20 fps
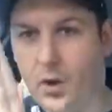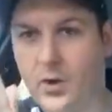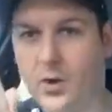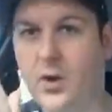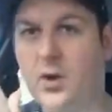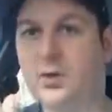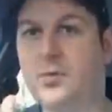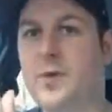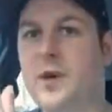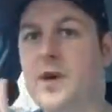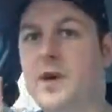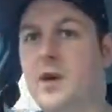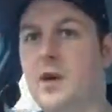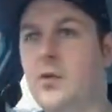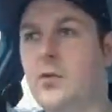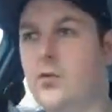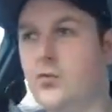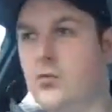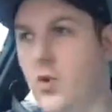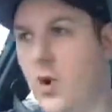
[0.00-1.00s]
cooked meal,
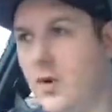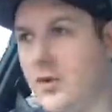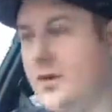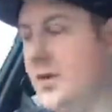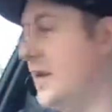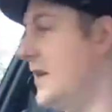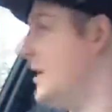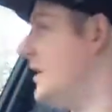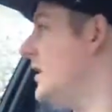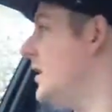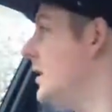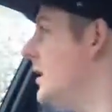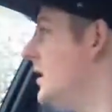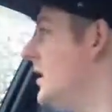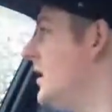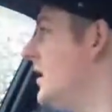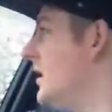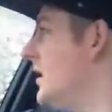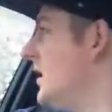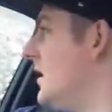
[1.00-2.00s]
raw tea.
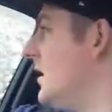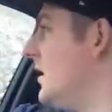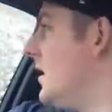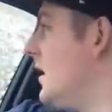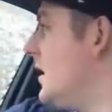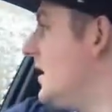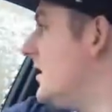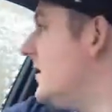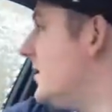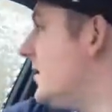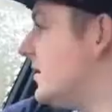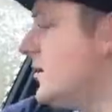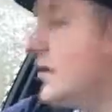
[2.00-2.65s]
So